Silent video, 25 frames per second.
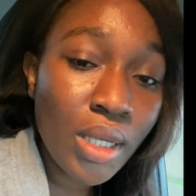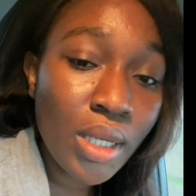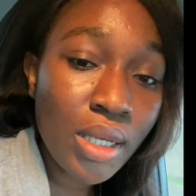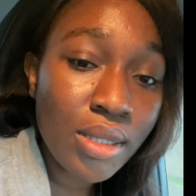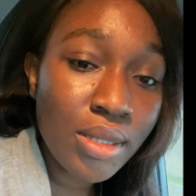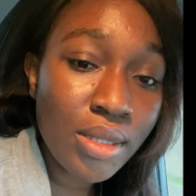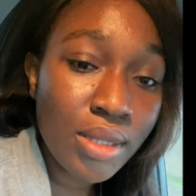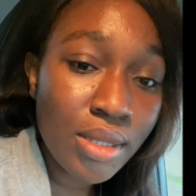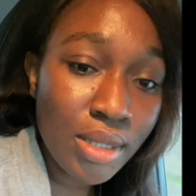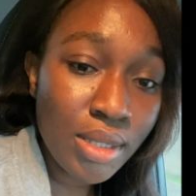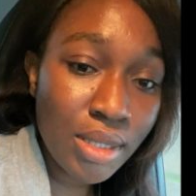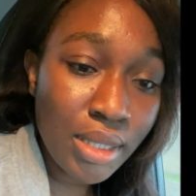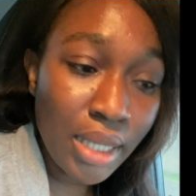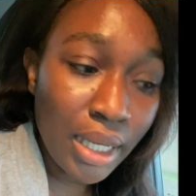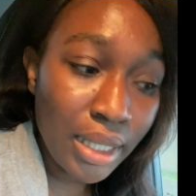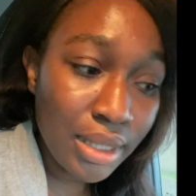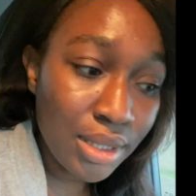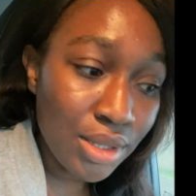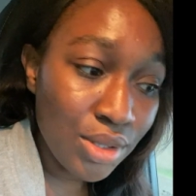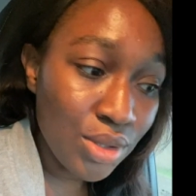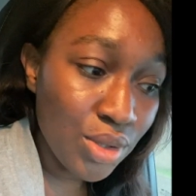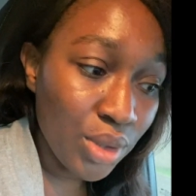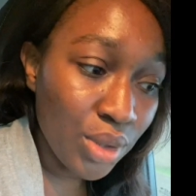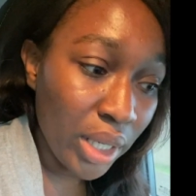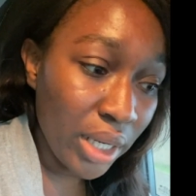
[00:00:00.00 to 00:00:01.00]
start
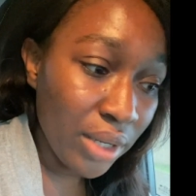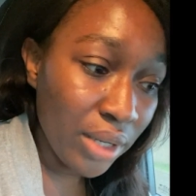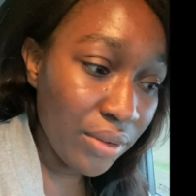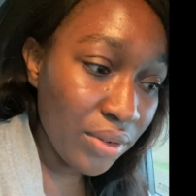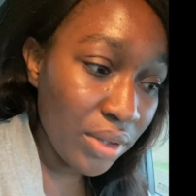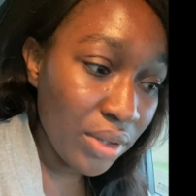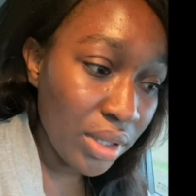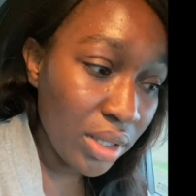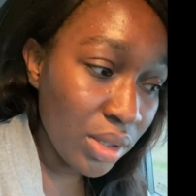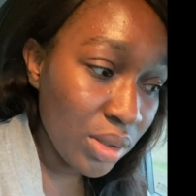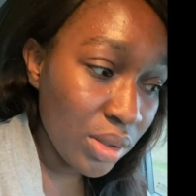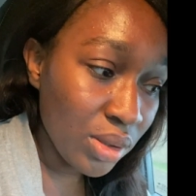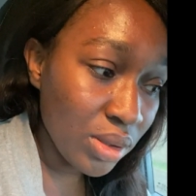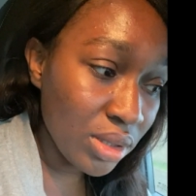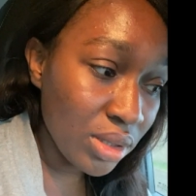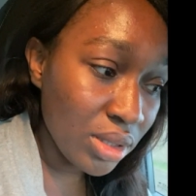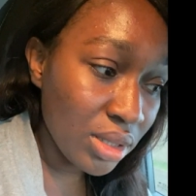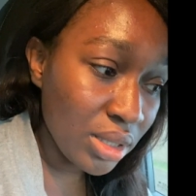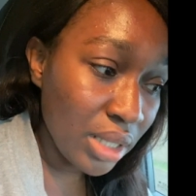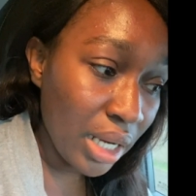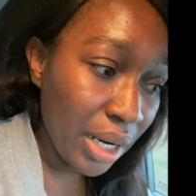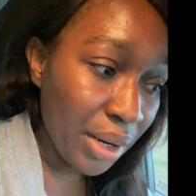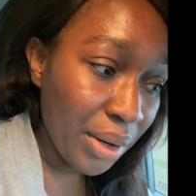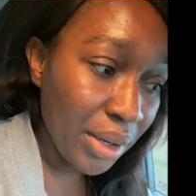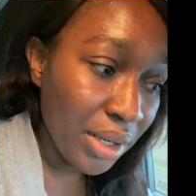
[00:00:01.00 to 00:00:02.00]
driving because
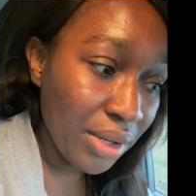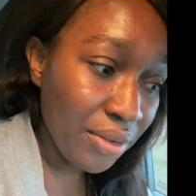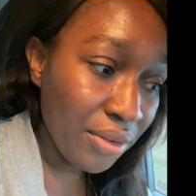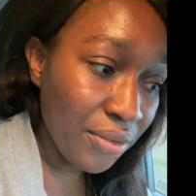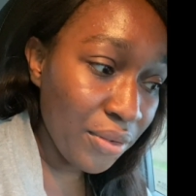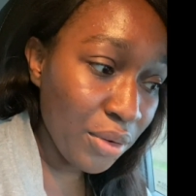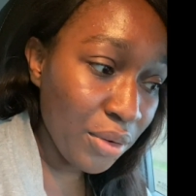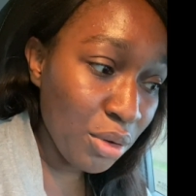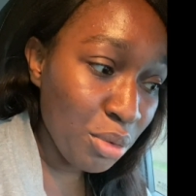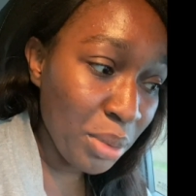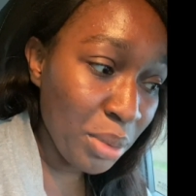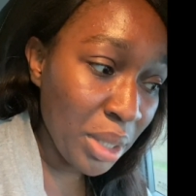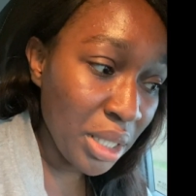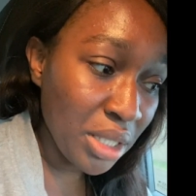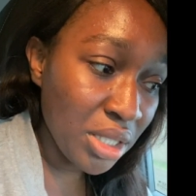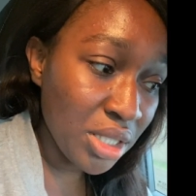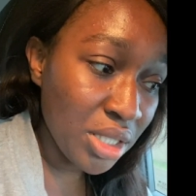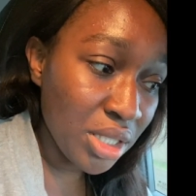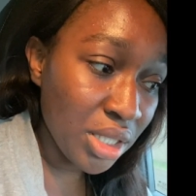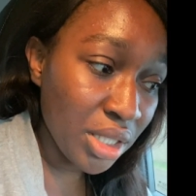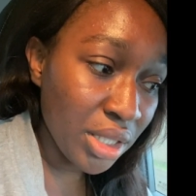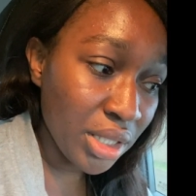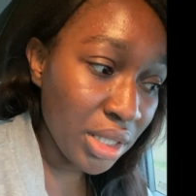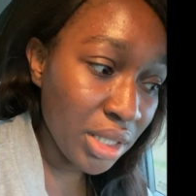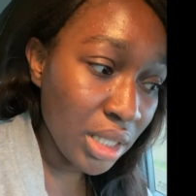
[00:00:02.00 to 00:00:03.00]
I already feel my
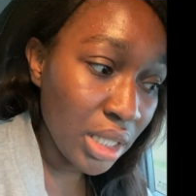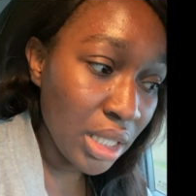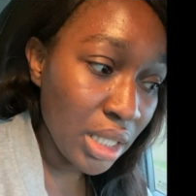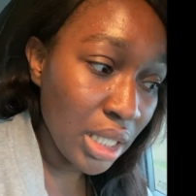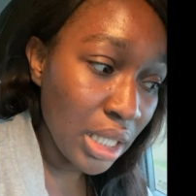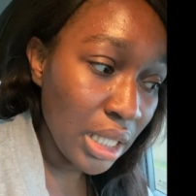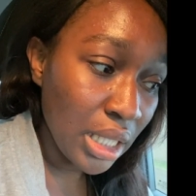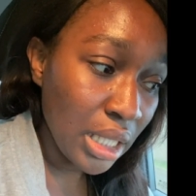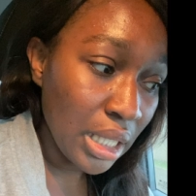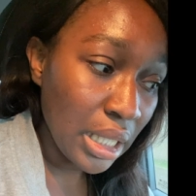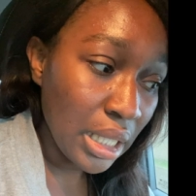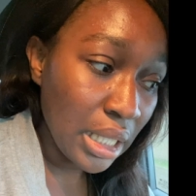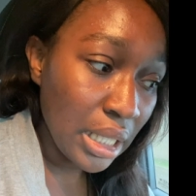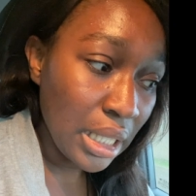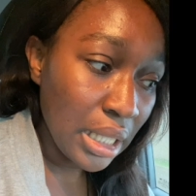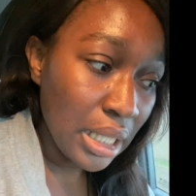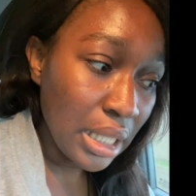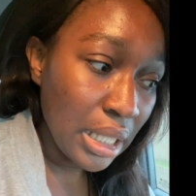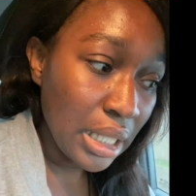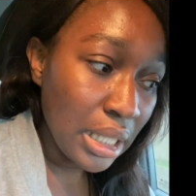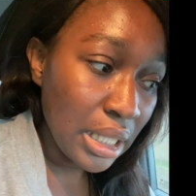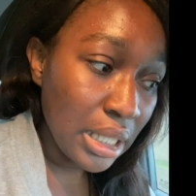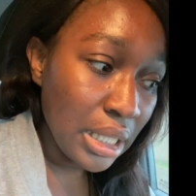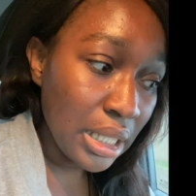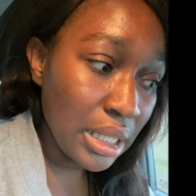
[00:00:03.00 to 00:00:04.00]
chair
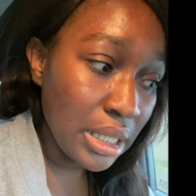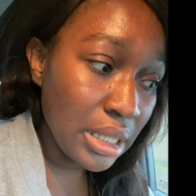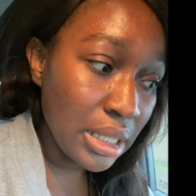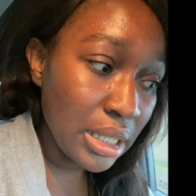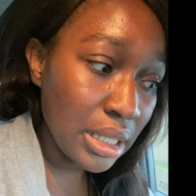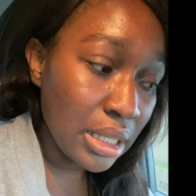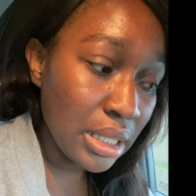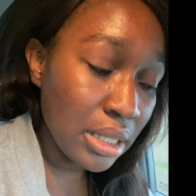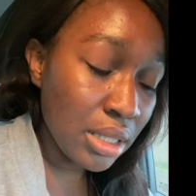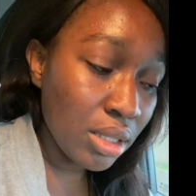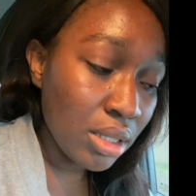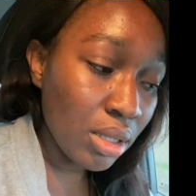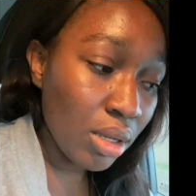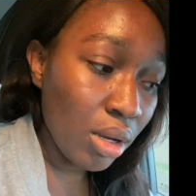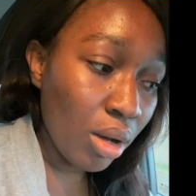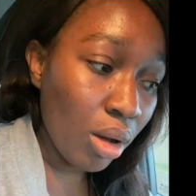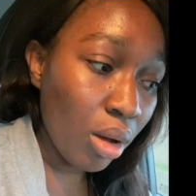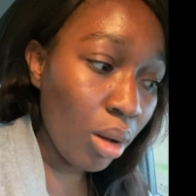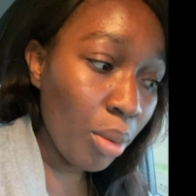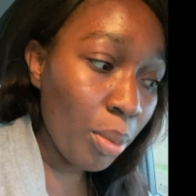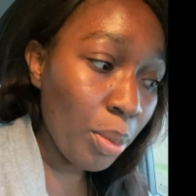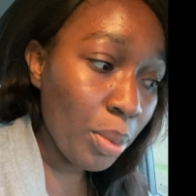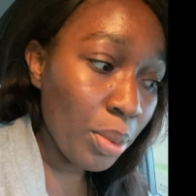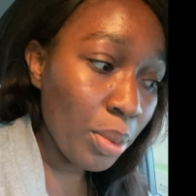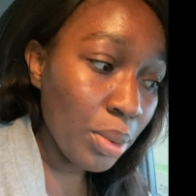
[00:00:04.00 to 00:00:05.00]
heating
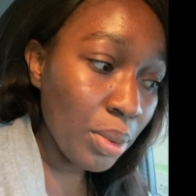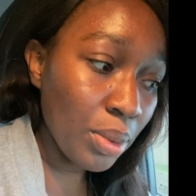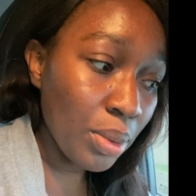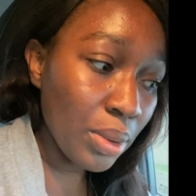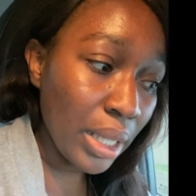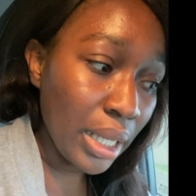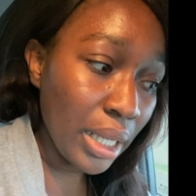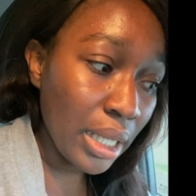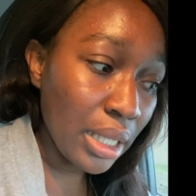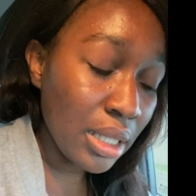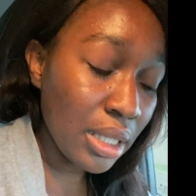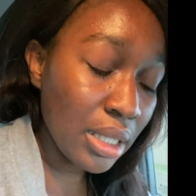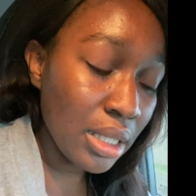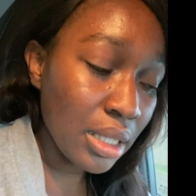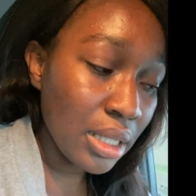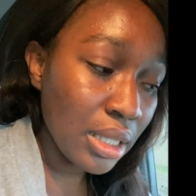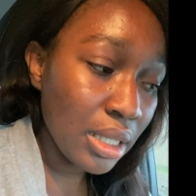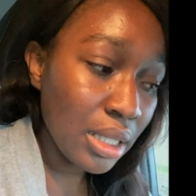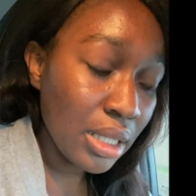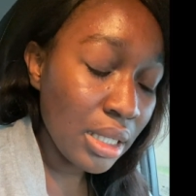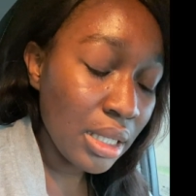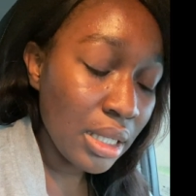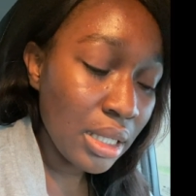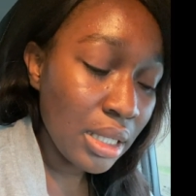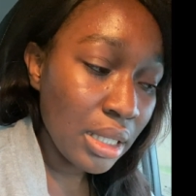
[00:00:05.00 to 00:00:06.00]
up. Like,
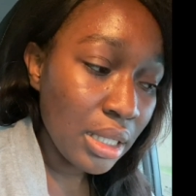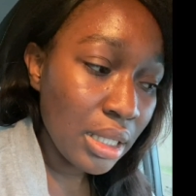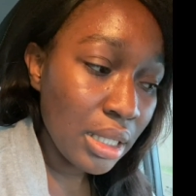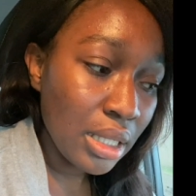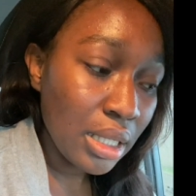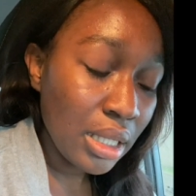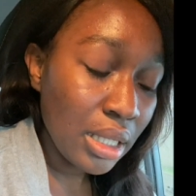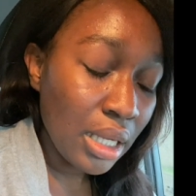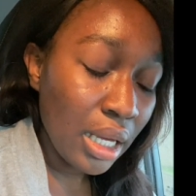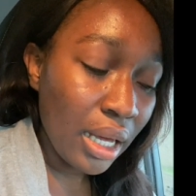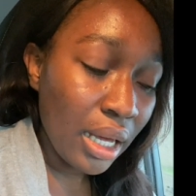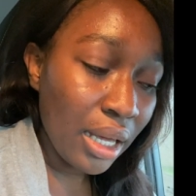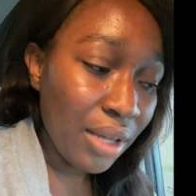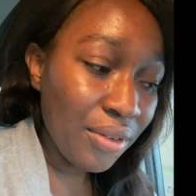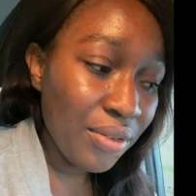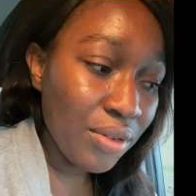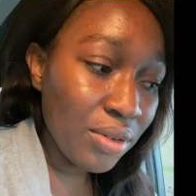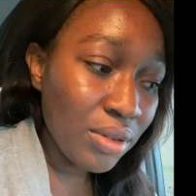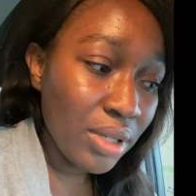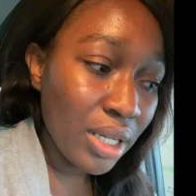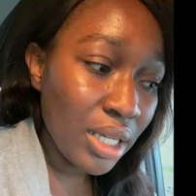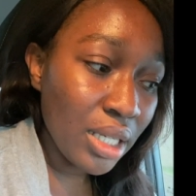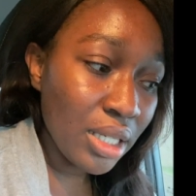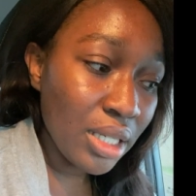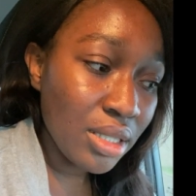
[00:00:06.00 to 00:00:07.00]
I feel
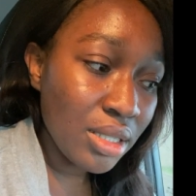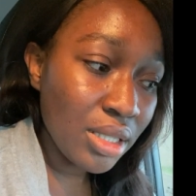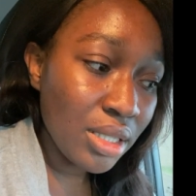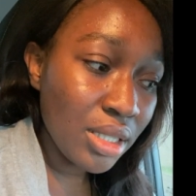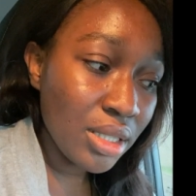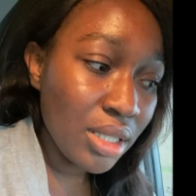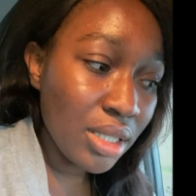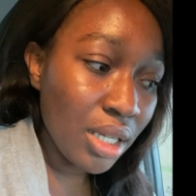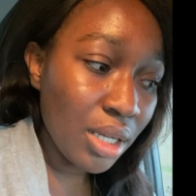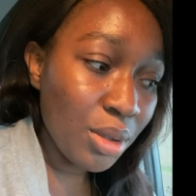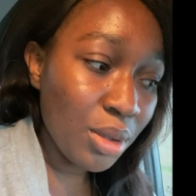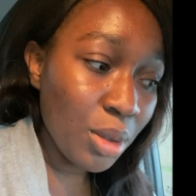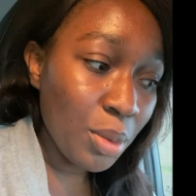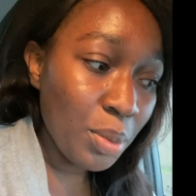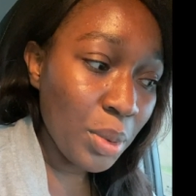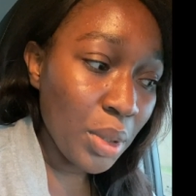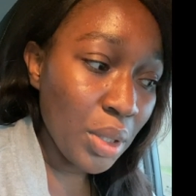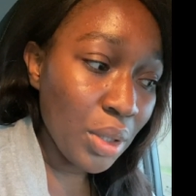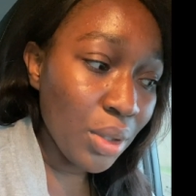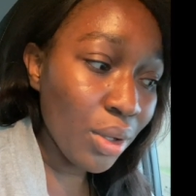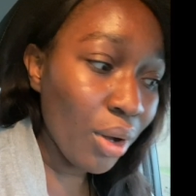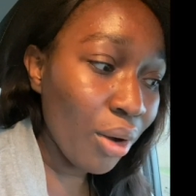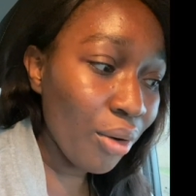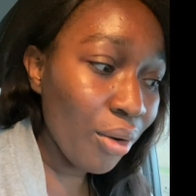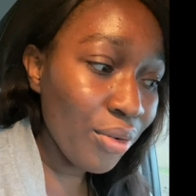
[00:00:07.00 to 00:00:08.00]
like it's heated up
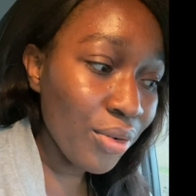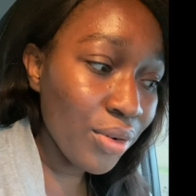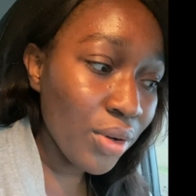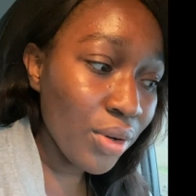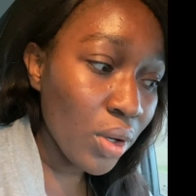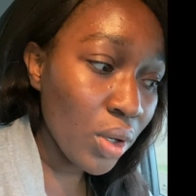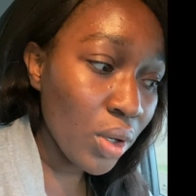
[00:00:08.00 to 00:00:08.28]
enough